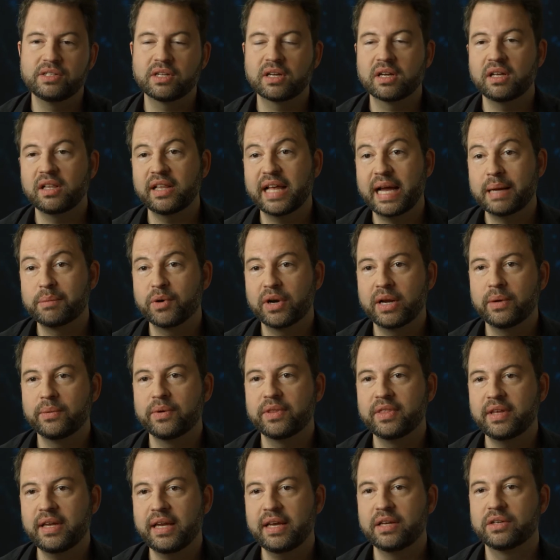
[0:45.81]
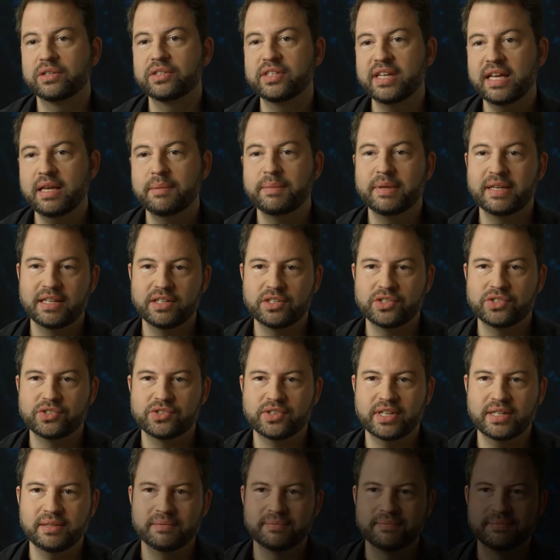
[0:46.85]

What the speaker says: to collaborate with the entertainment industry.